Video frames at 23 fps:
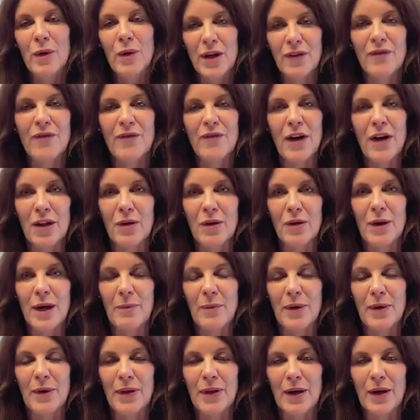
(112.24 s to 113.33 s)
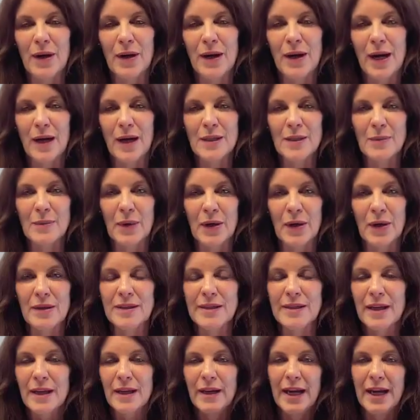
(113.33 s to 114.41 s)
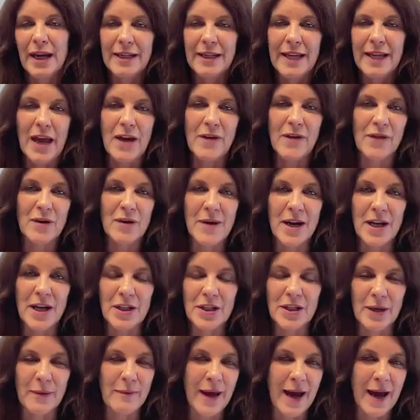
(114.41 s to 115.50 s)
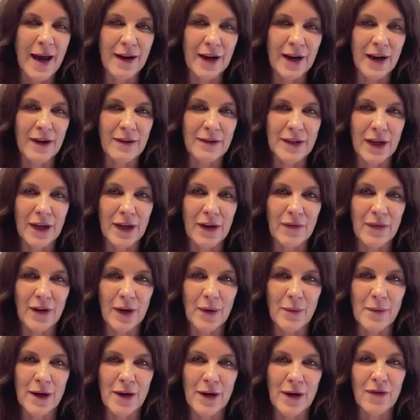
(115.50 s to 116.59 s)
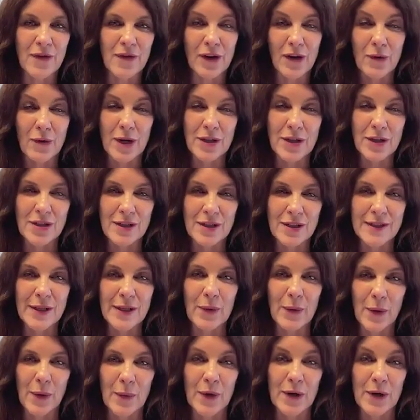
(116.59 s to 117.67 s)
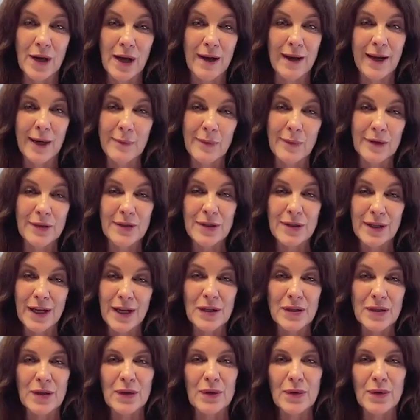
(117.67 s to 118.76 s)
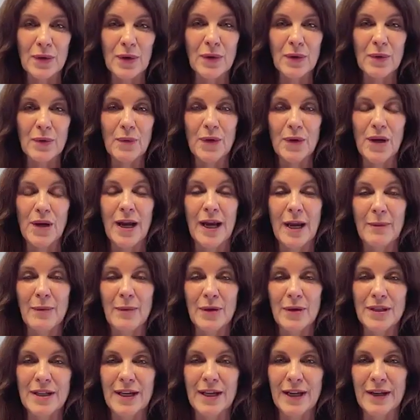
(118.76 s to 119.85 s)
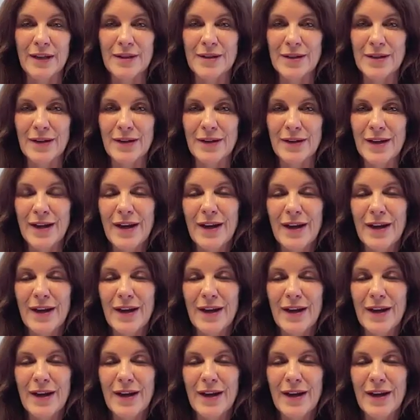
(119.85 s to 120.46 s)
we can follow up with our experts and get information back out to everyone for questions that we were not able to get to or were not able to answer.